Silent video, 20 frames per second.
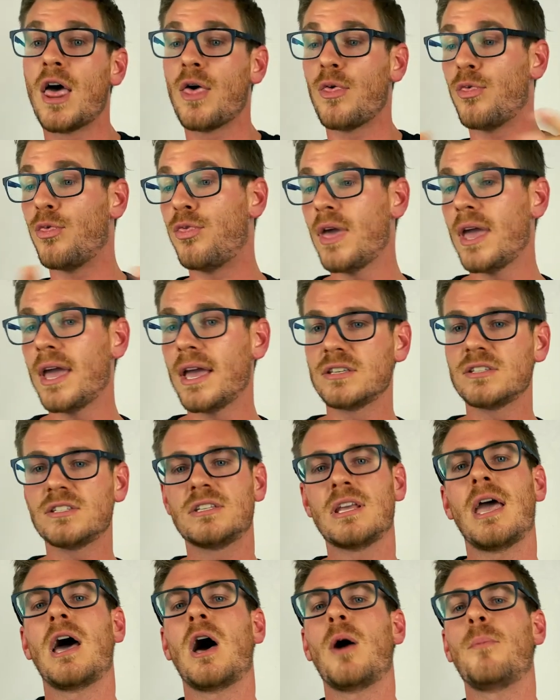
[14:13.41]
this
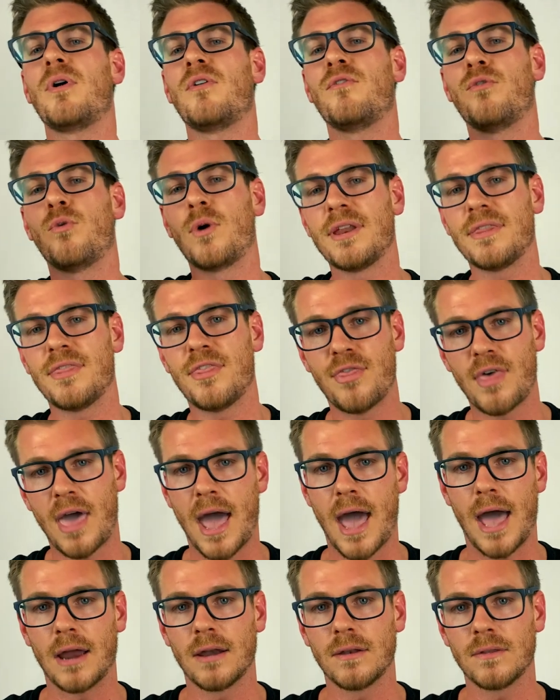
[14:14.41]
to help avoid
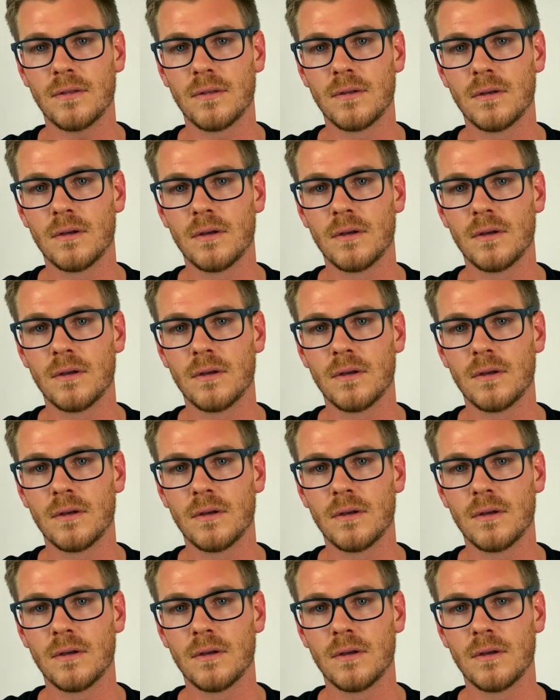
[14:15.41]
that.